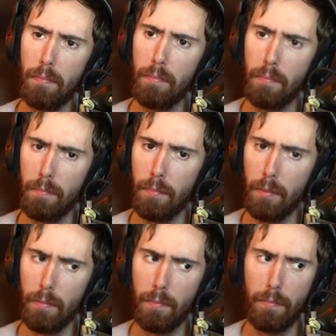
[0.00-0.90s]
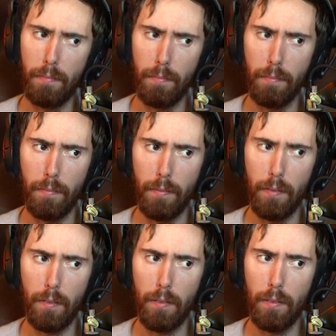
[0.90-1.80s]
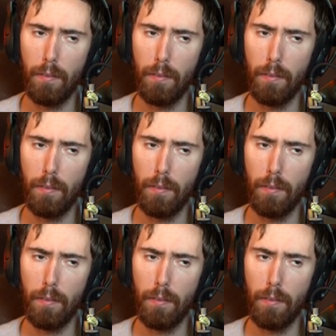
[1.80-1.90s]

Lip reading: No one is speaking in this clip.